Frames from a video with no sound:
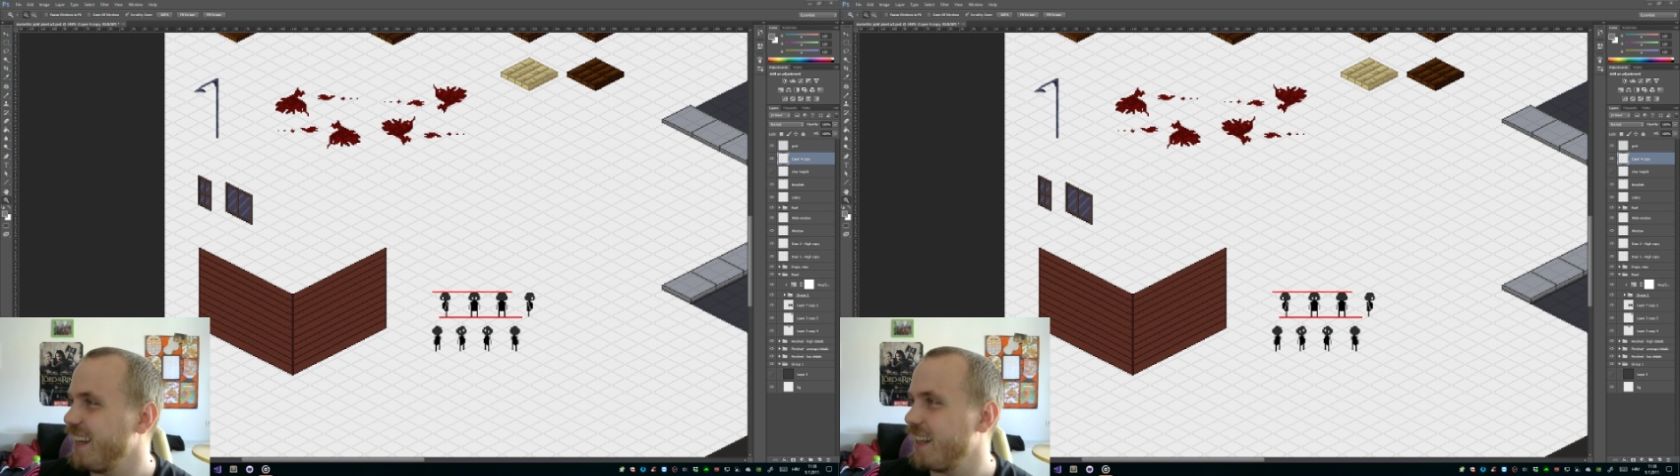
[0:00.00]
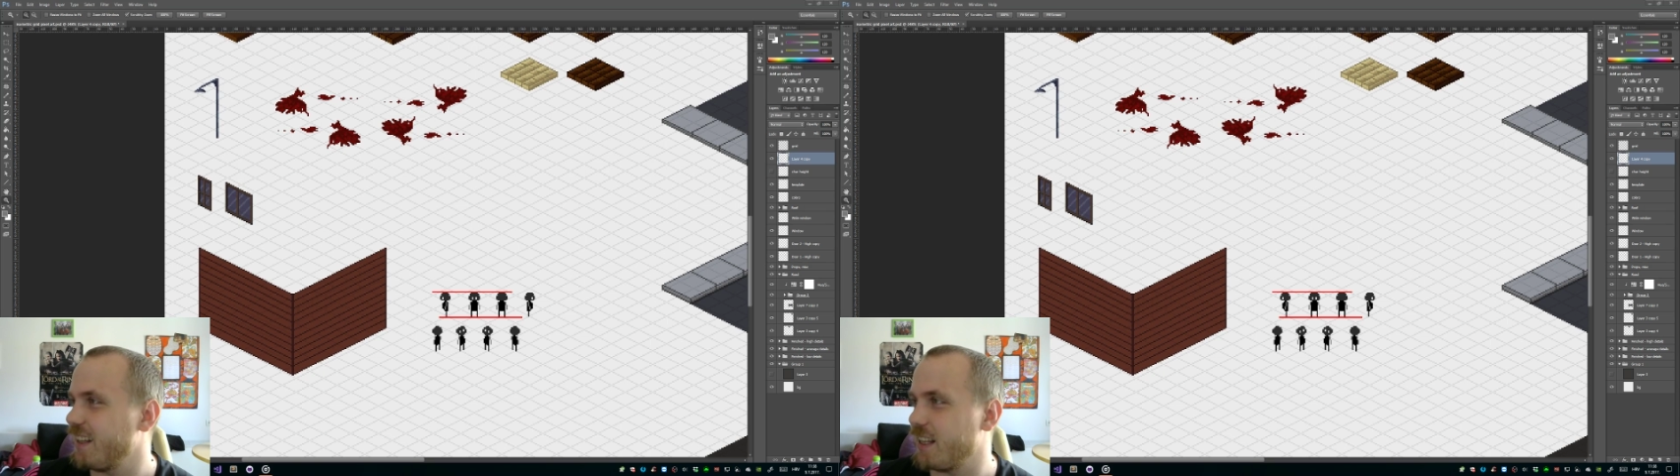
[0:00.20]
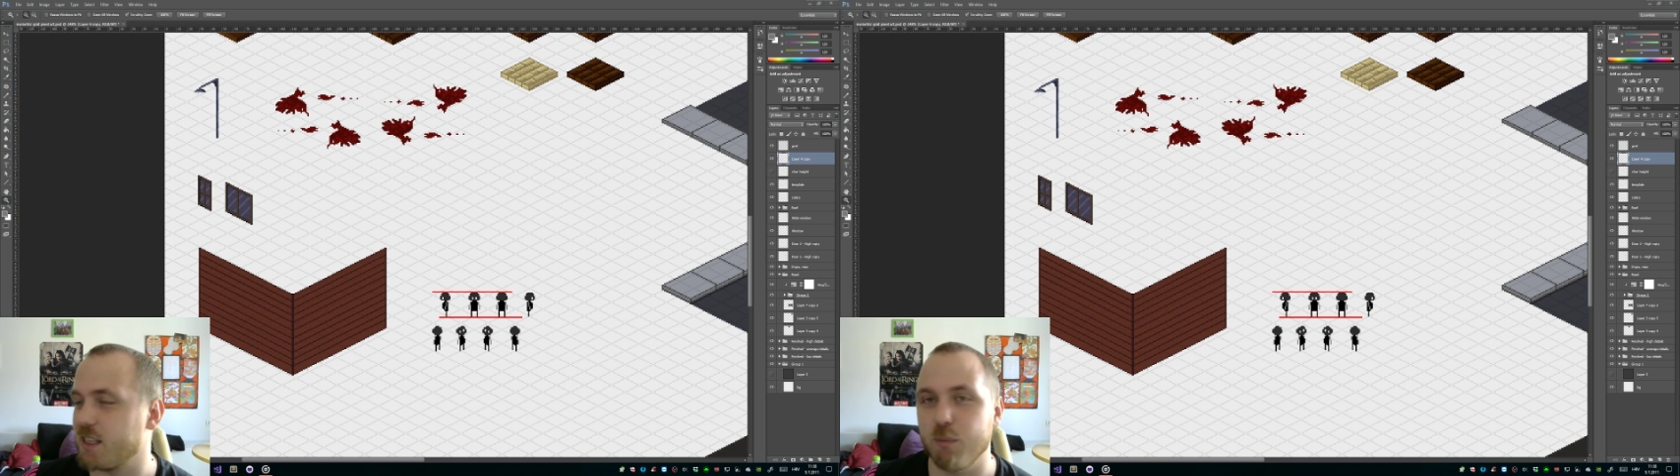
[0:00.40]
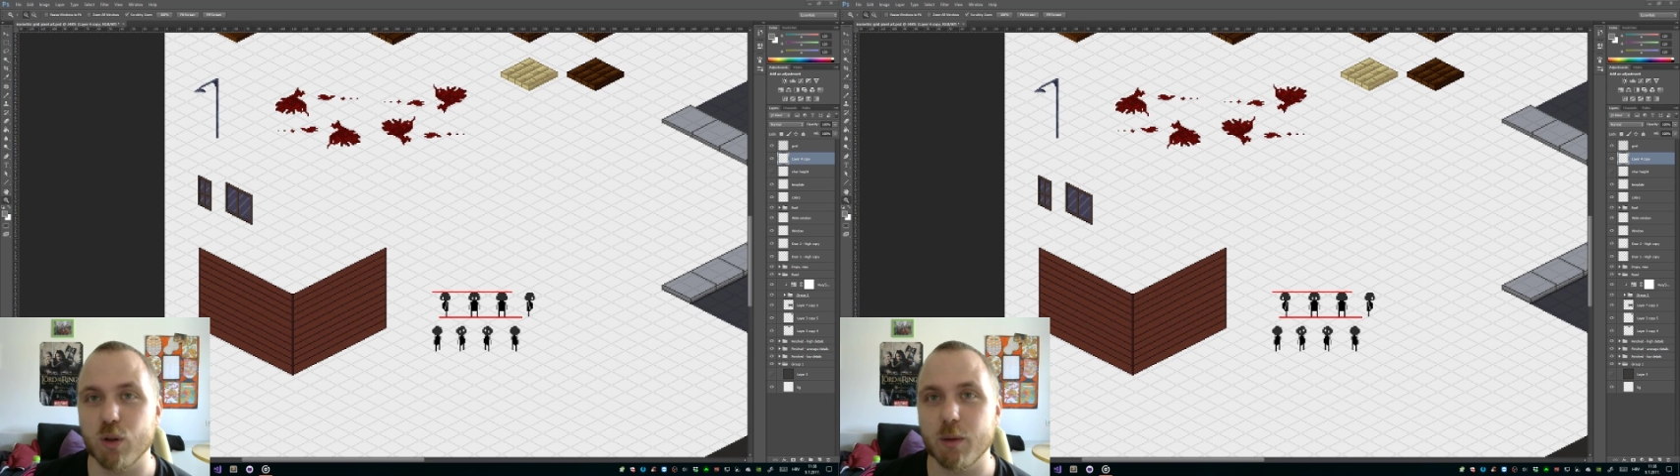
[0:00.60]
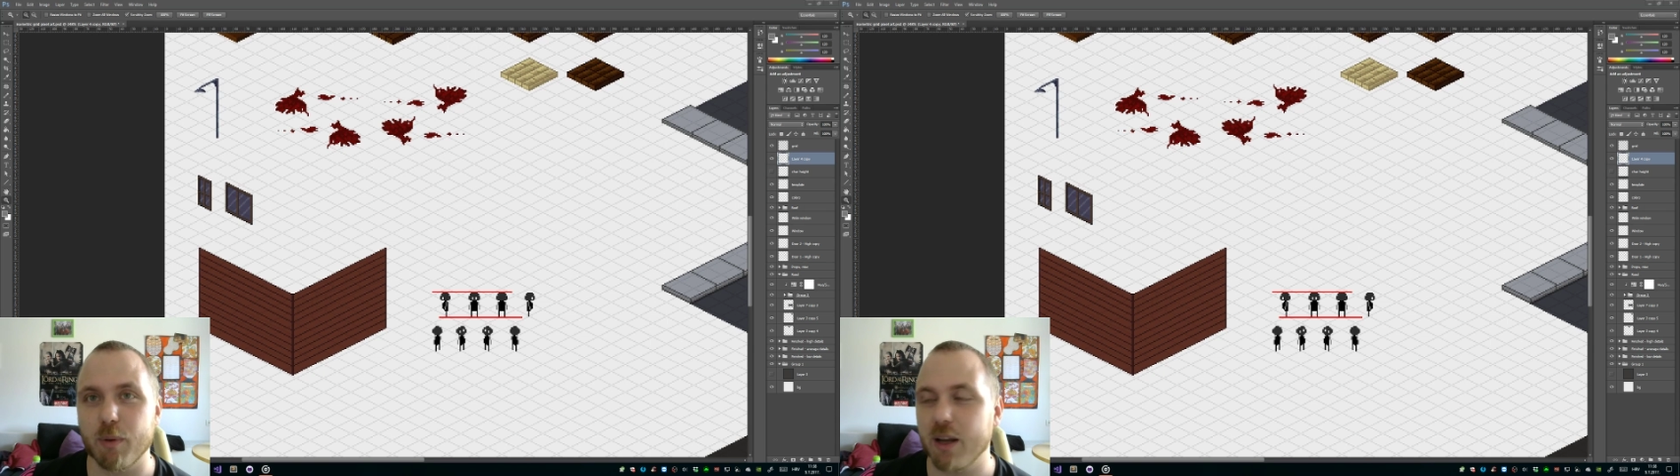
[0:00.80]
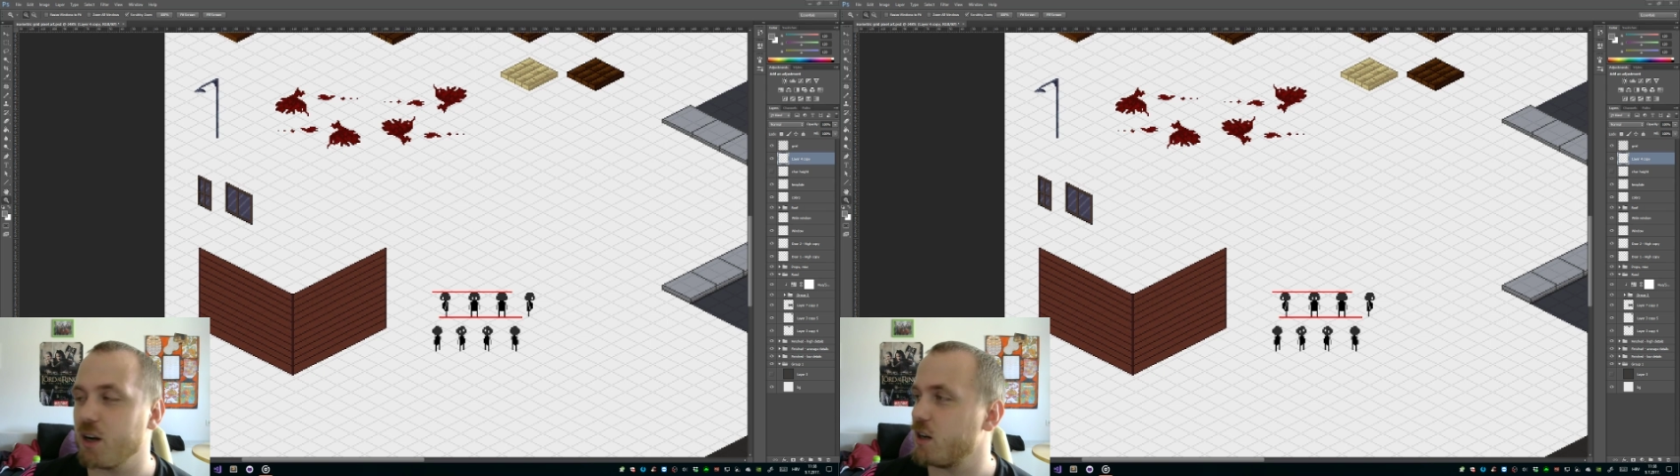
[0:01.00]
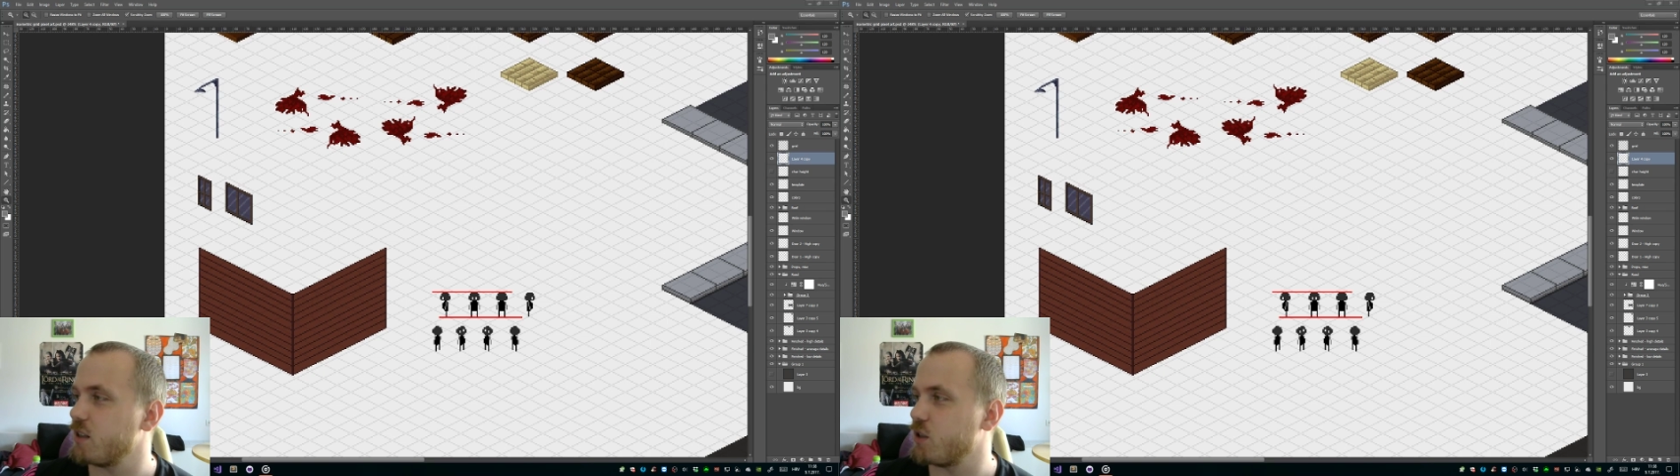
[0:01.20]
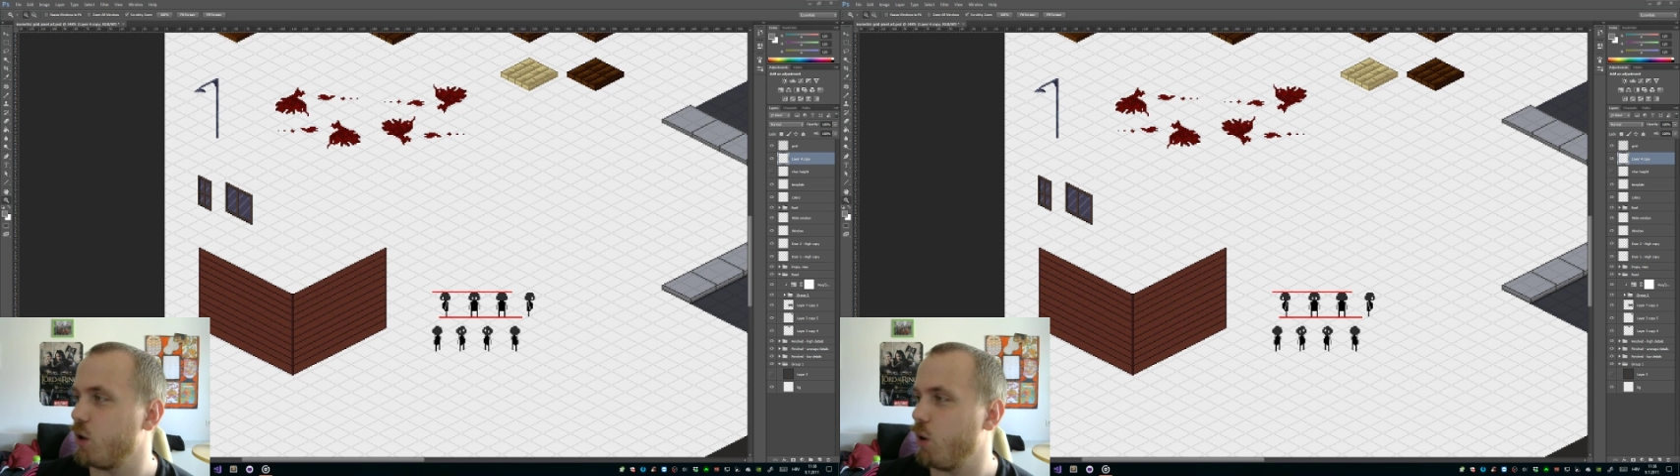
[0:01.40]
that's a multiplayer.
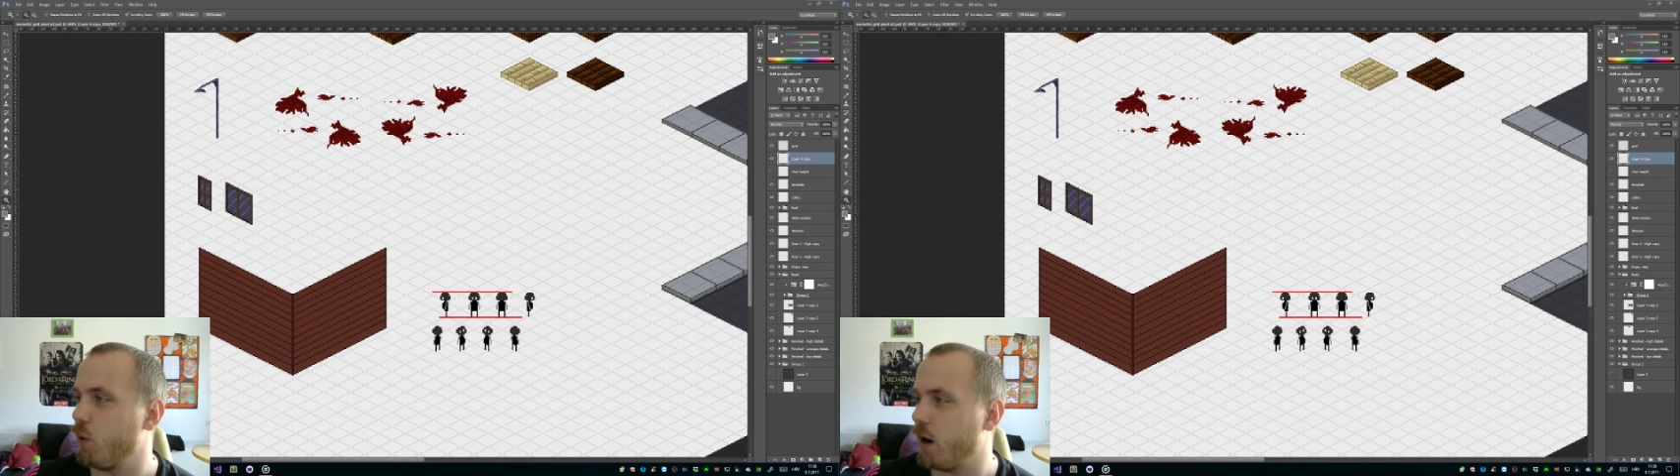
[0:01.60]
So